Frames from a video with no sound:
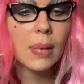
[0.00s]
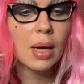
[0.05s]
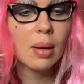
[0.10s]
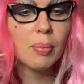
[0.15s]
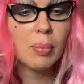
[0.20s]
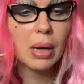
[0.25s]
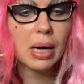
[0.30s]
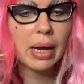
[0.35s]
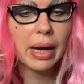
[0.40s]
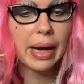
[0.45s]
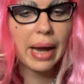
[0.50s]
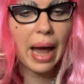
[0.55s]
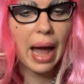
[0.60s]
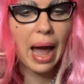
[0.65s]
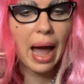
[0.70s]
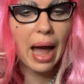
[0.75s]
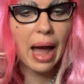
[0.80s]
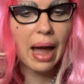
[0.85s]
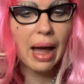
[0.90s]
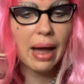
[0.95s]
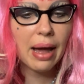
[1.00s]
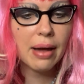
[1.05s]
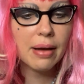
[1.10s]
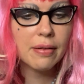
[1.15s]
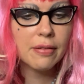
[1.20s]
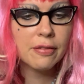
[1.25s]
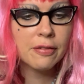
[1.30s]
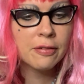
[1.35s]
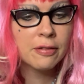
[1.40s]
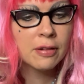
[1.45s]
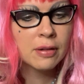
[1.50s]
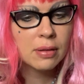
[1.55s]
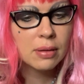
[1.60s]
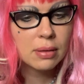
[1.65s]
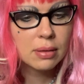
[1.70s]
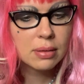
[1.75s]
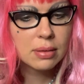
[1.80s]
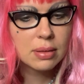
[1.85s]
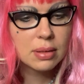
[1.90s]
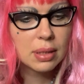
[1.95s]
But I have,
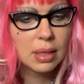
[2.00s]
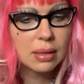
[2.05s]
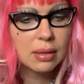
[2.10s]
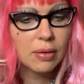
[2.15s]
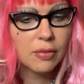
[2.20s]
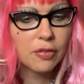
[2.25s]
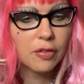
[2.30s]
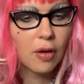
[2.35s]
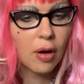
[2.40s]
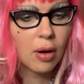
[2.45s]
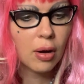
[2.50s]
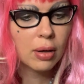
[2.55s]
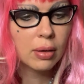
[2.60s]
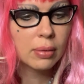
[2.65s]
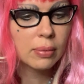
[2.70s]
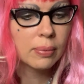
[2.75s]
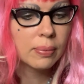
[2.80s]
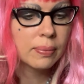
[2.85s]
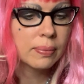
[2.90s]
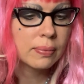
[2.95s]
said the fawn.